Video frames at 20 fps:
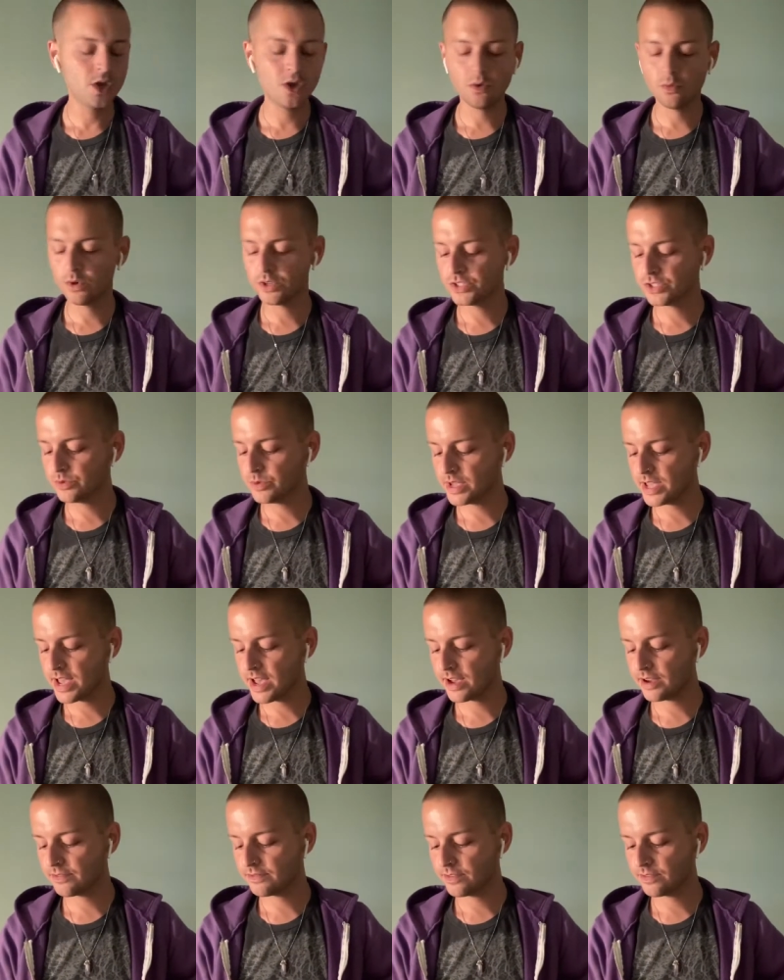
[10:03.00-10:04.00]
What do we
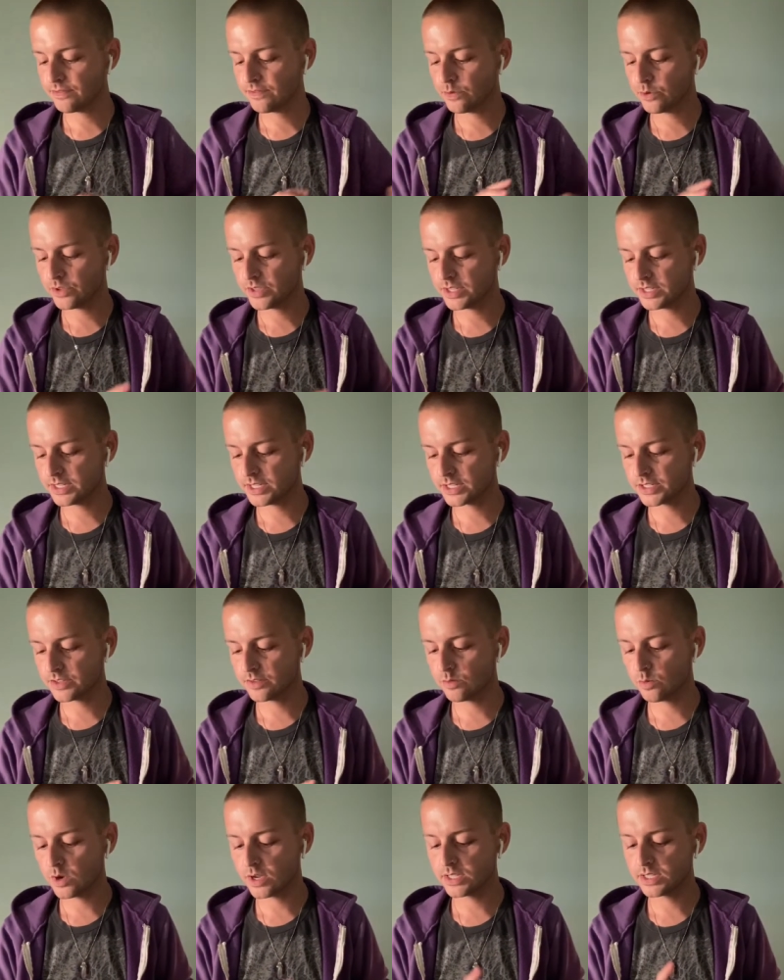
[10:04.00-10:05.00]
have for the Six
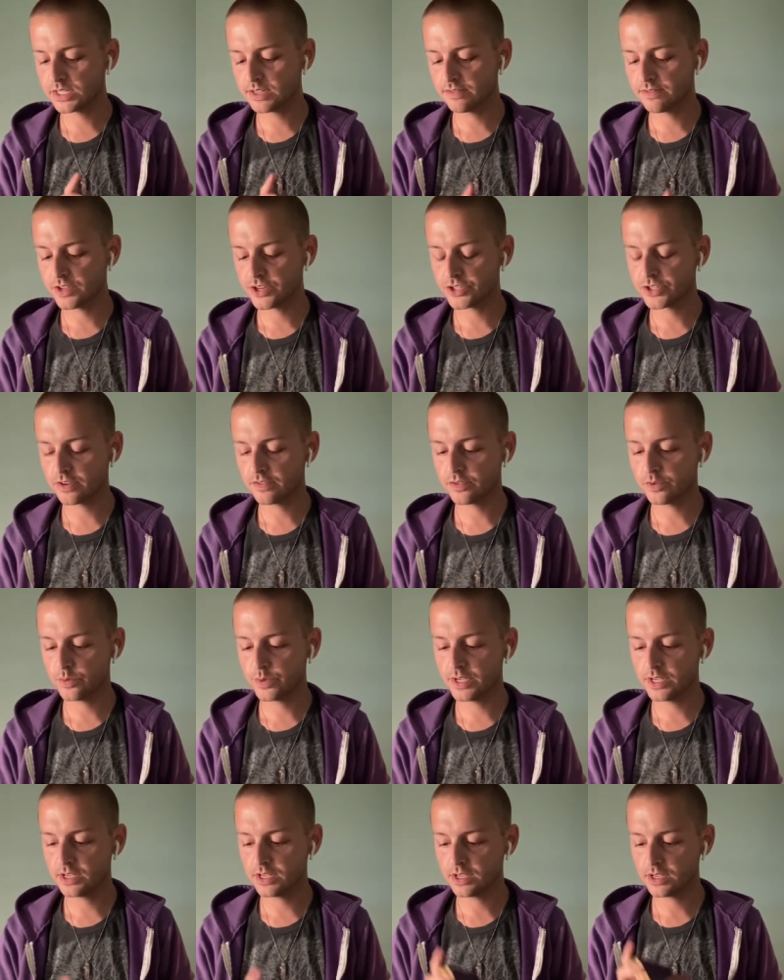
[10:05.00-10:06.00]
of Wands to finish off the
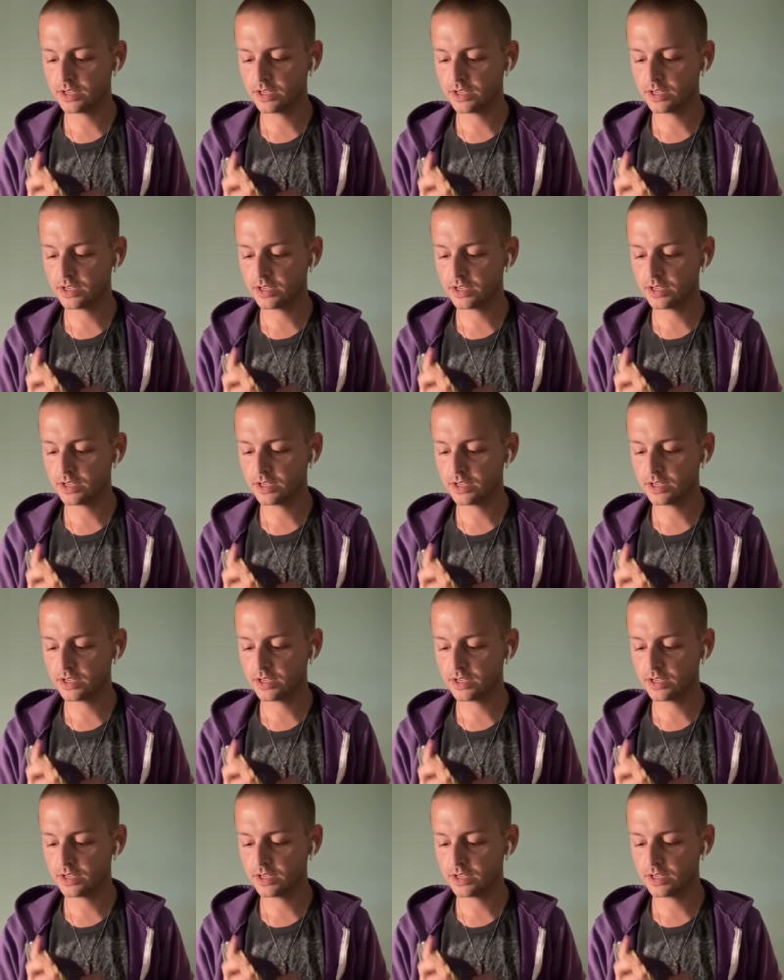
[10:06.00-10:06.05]
week?